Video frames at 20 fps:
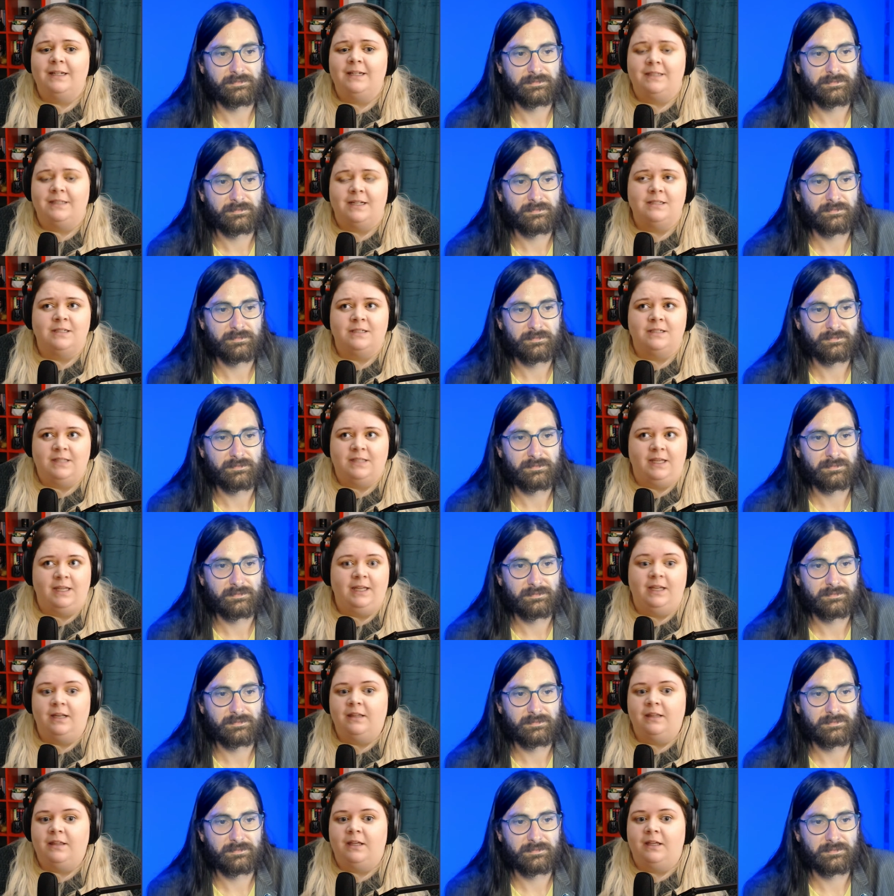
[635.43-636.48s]
Speaker 1: doesn't say
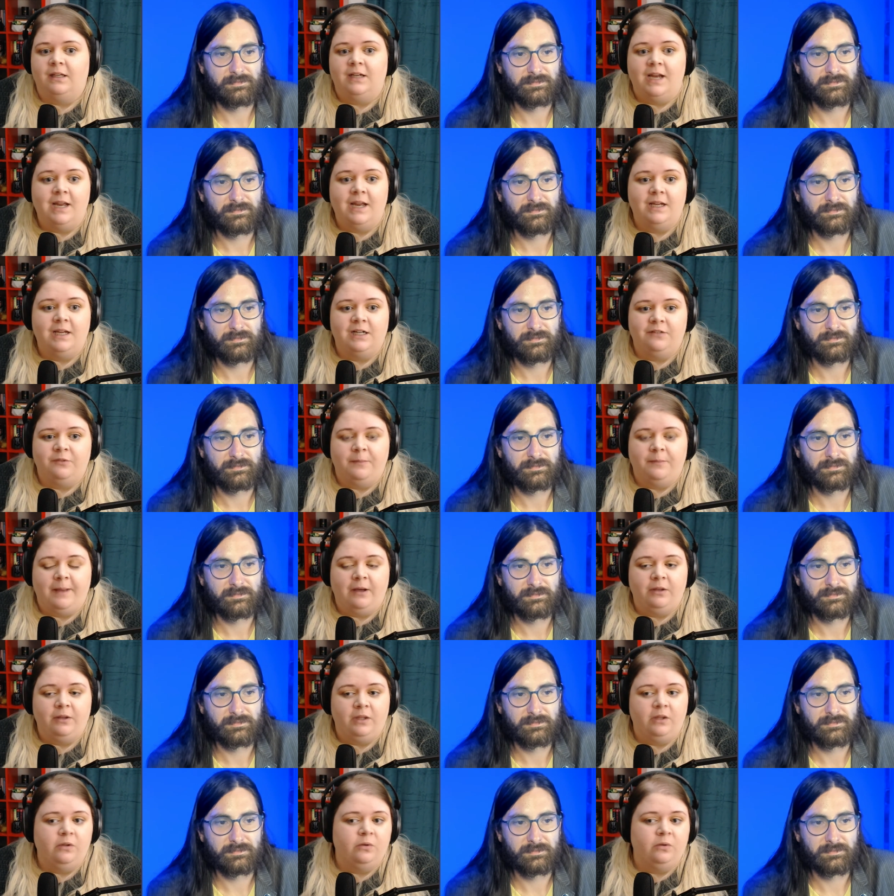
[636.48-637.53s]
anything negative about
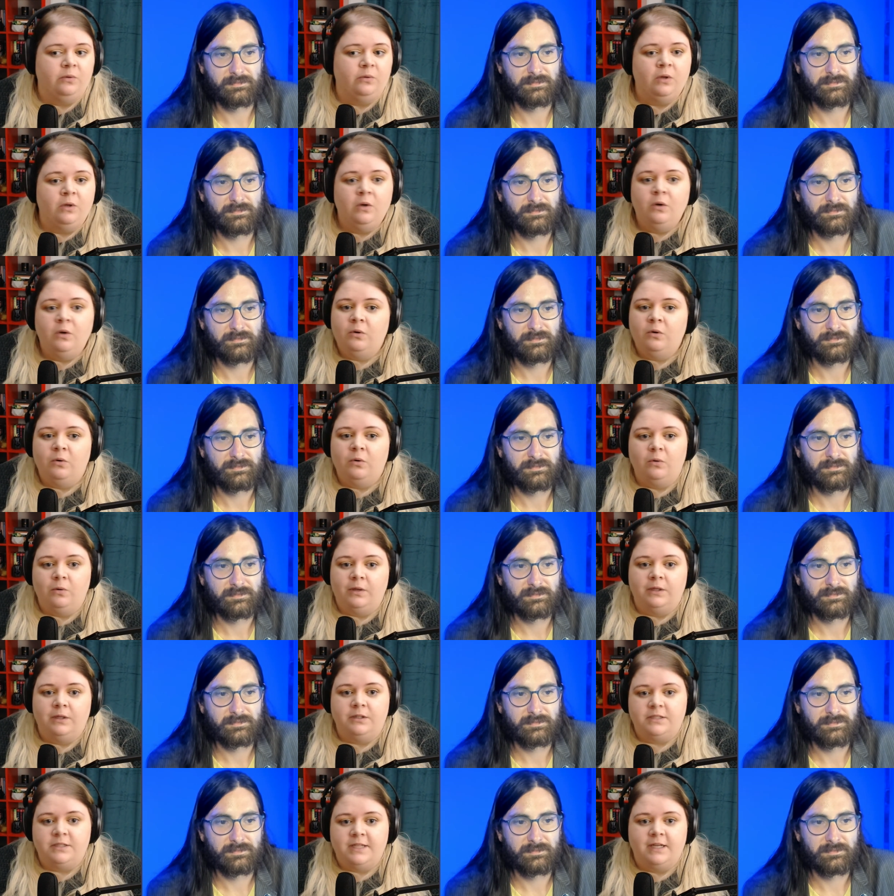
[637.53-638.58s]
you or
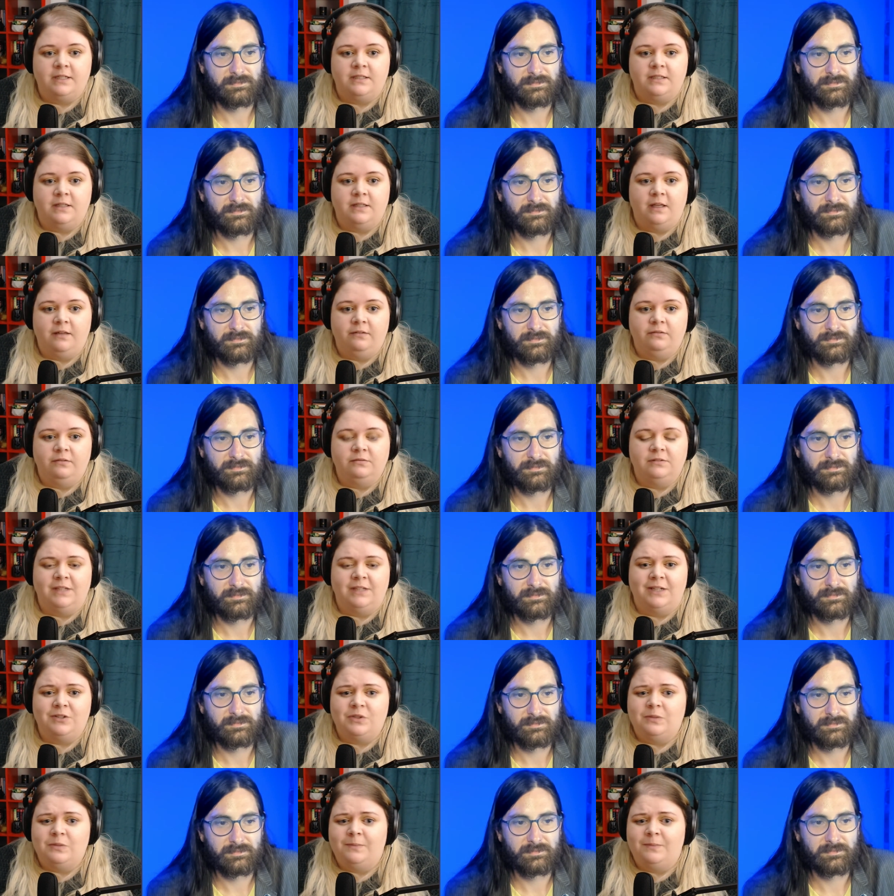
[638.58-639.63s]
your sex life.
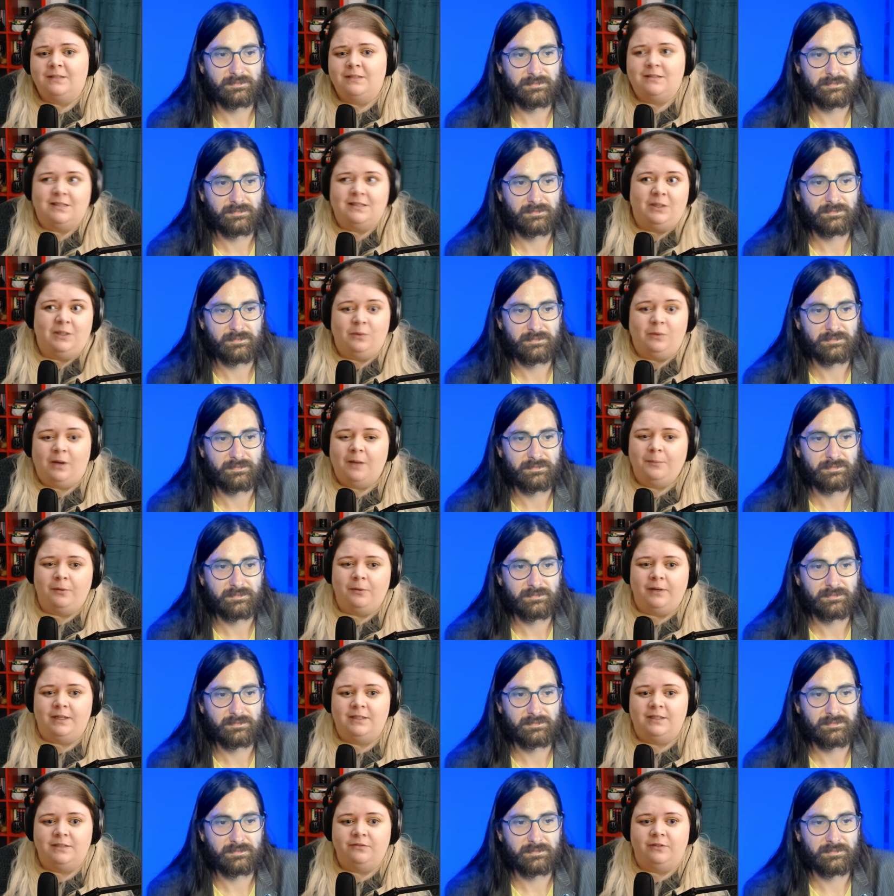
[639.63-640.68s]
That just means that you
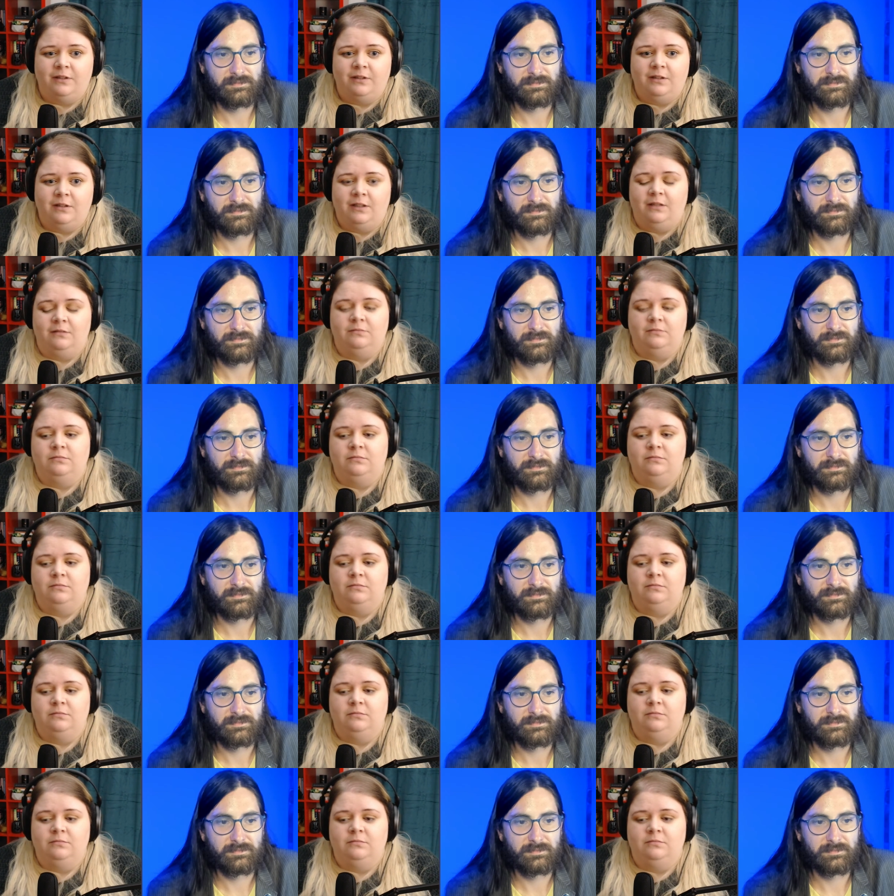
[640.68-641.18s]
operate differently.